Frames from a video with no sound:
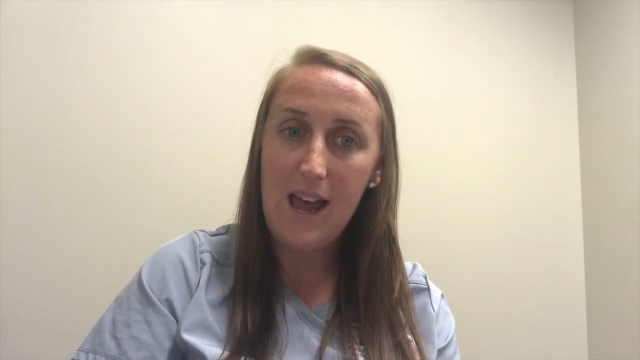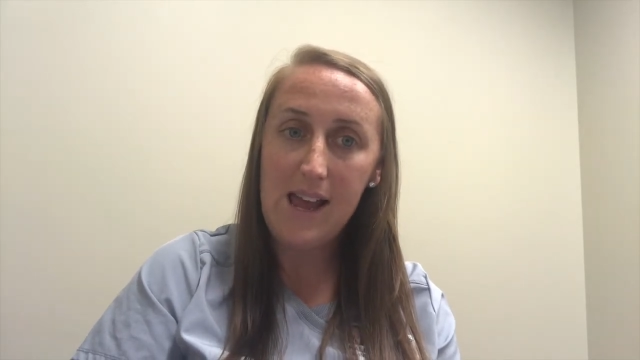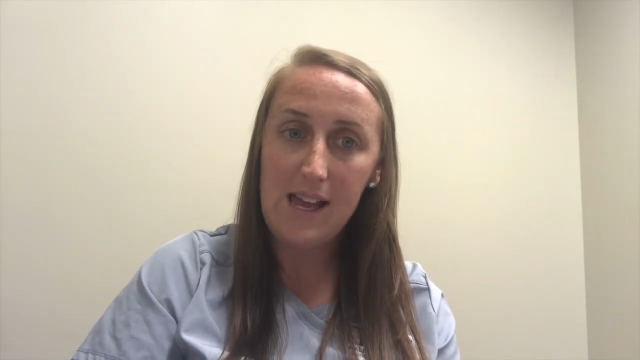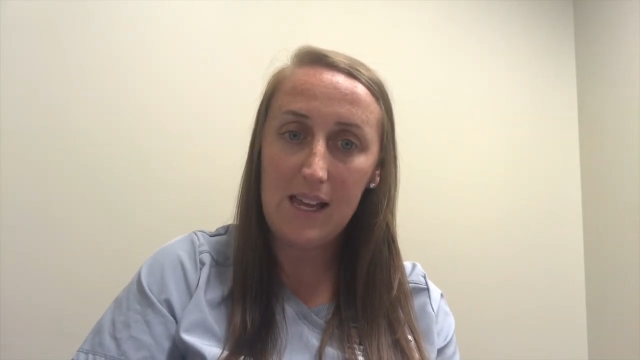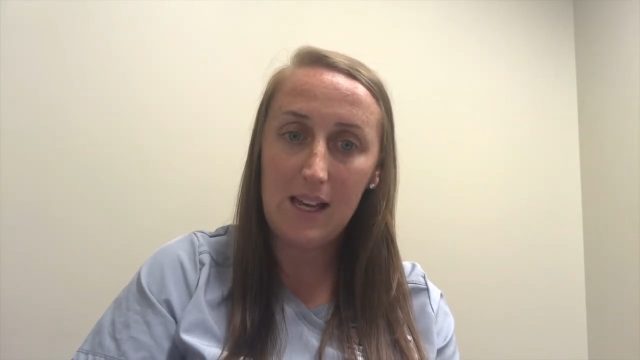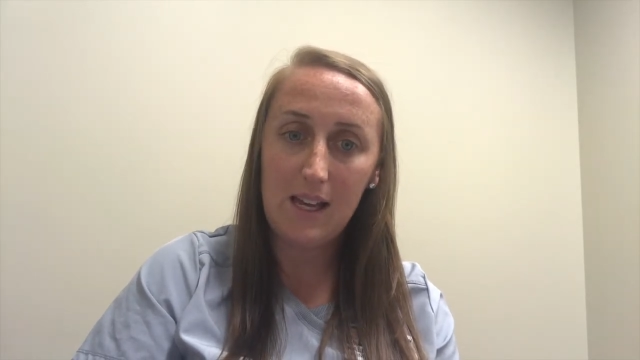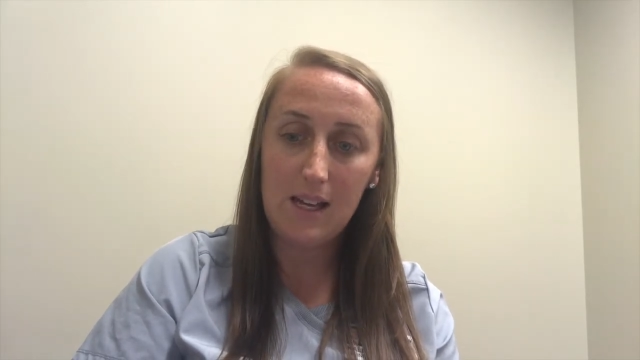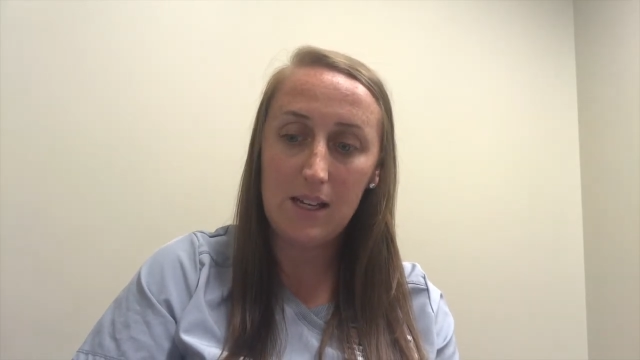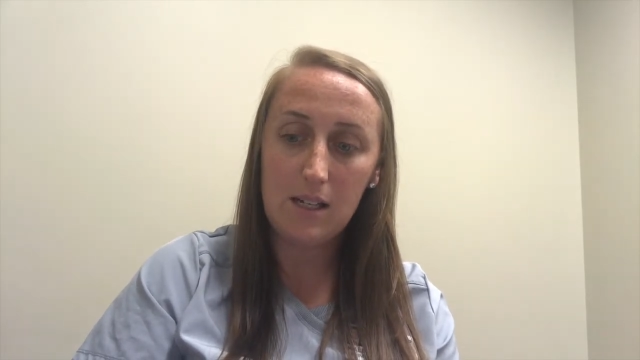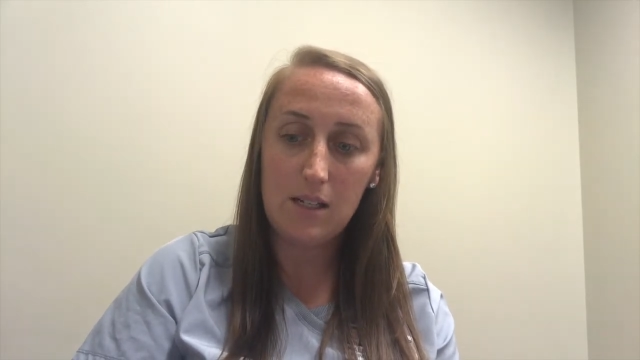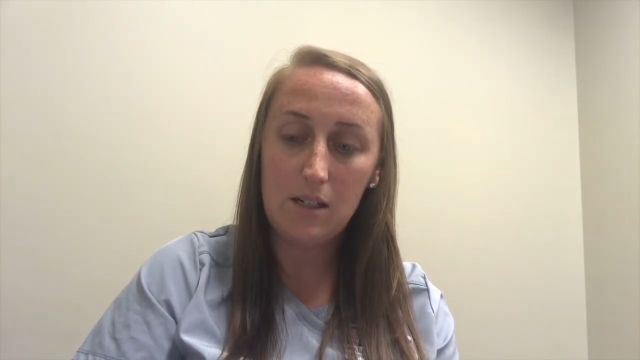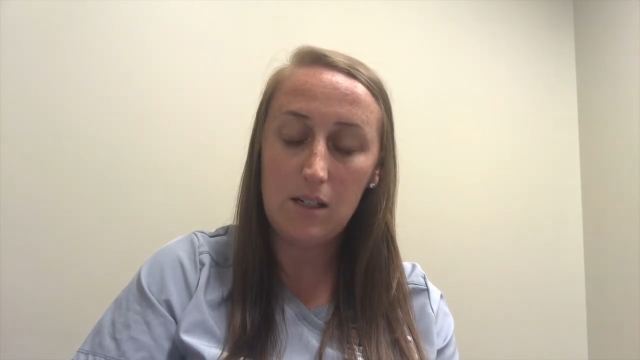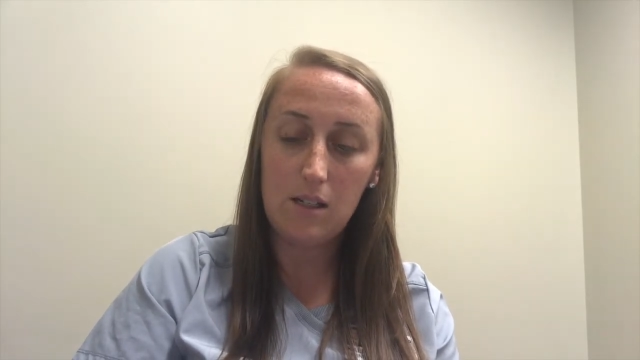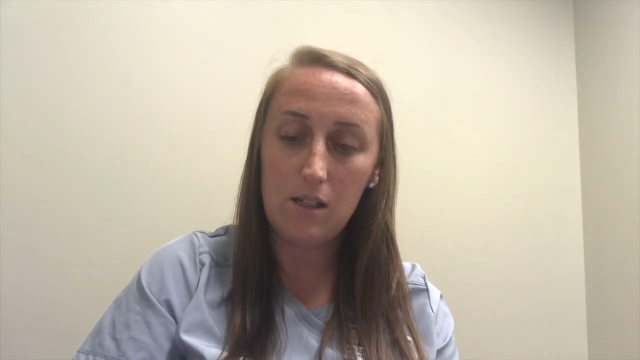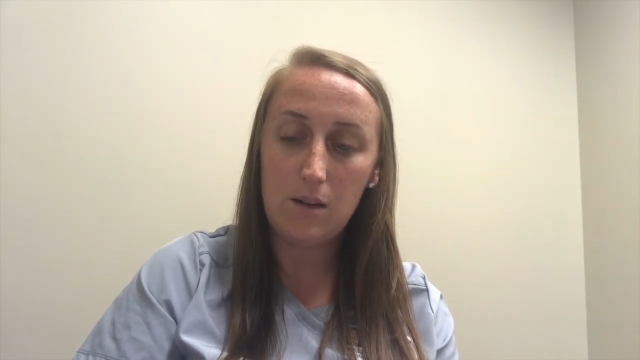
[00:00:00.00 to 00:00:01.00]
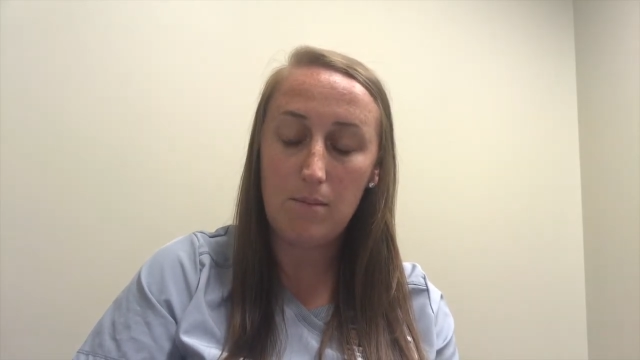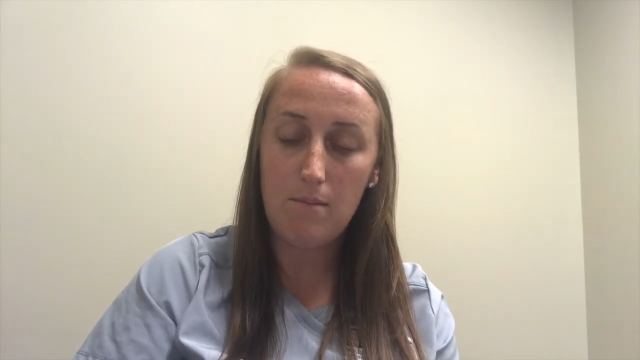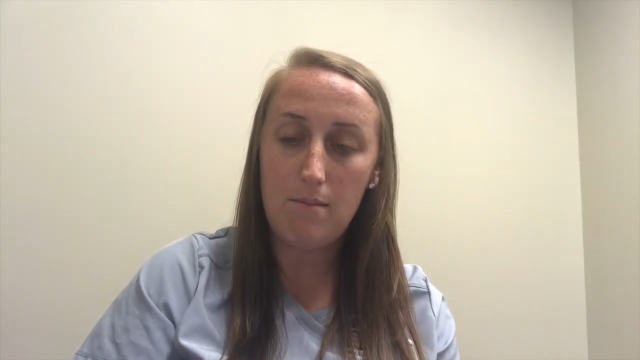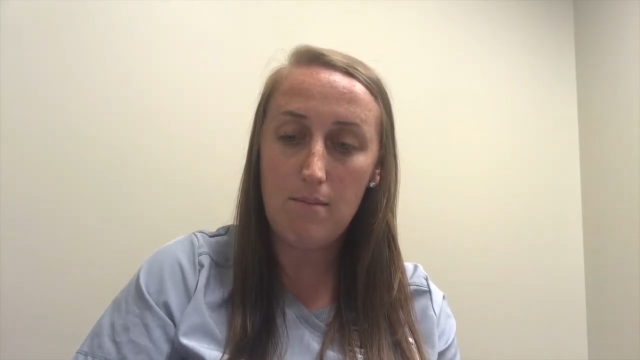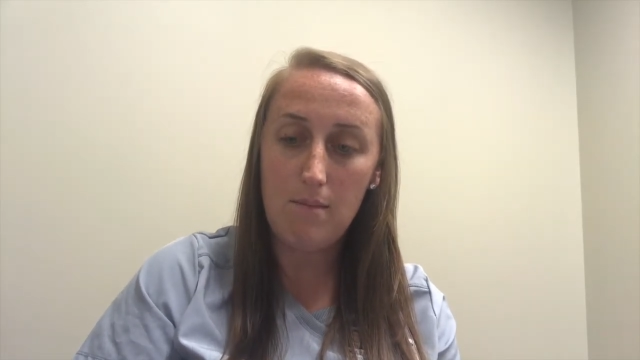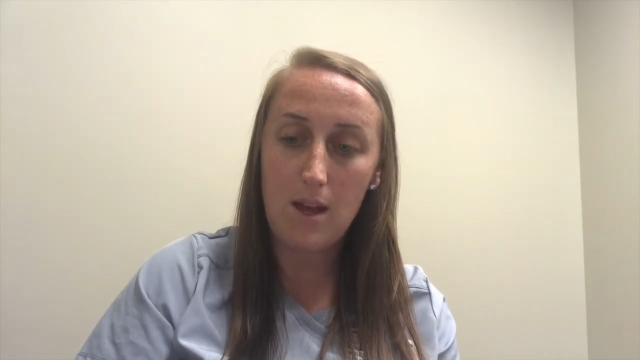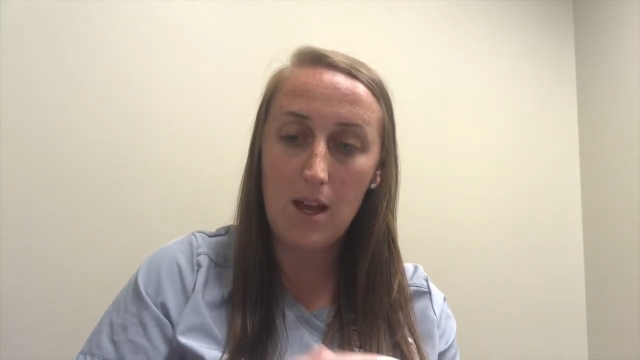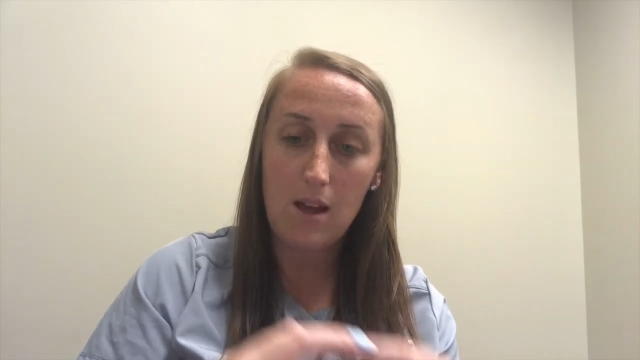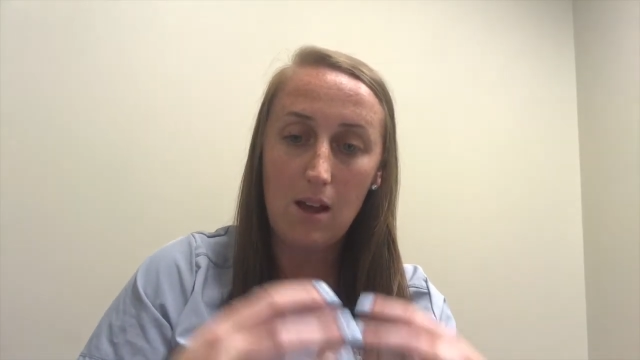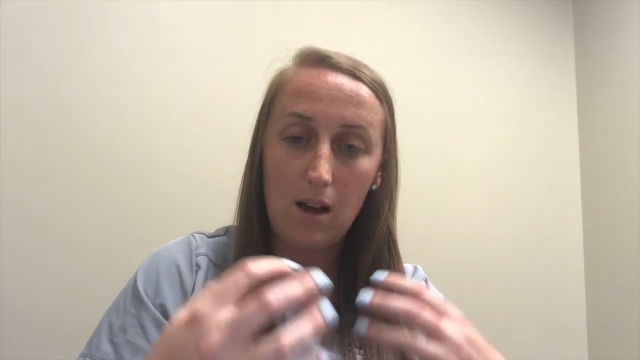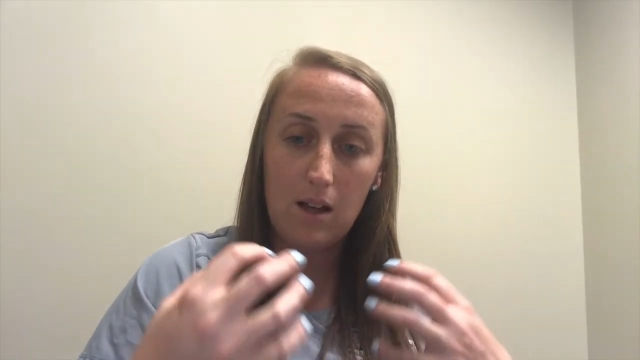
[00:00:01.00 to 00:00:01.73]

and make